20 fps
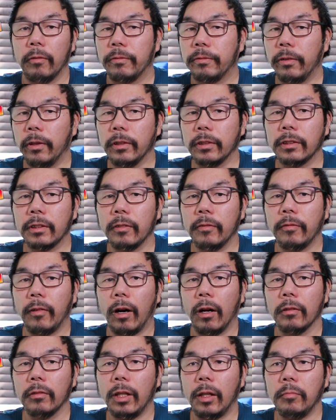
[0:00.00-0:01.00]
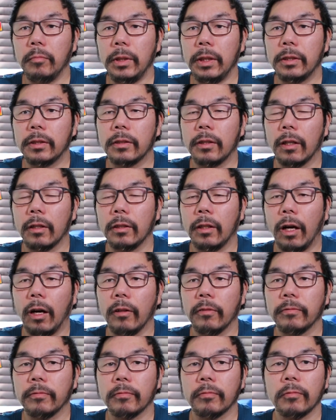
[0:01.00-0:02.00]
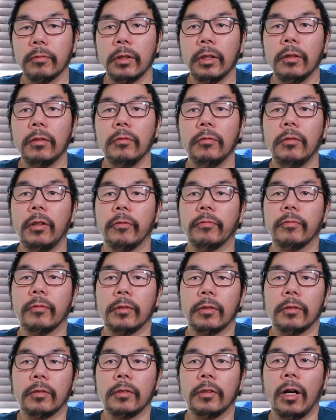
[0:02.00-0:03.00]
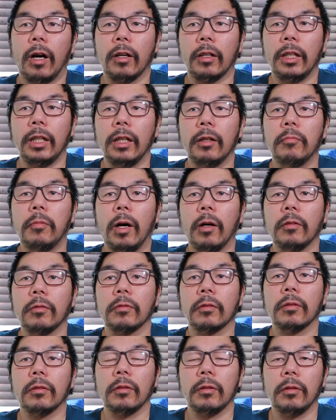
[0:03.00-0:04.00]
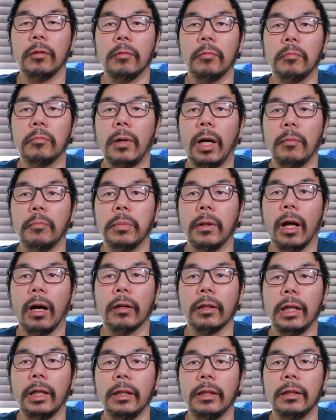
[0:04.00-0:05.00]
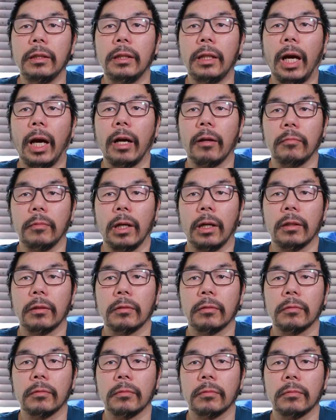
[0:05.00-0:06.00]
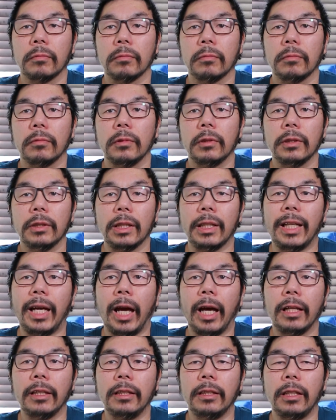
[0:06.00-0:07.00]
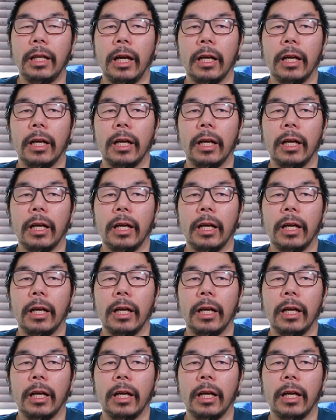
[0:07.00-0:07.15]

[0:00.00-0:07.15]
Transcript: First of all, let me start off with talking about my blogging camera, the Canon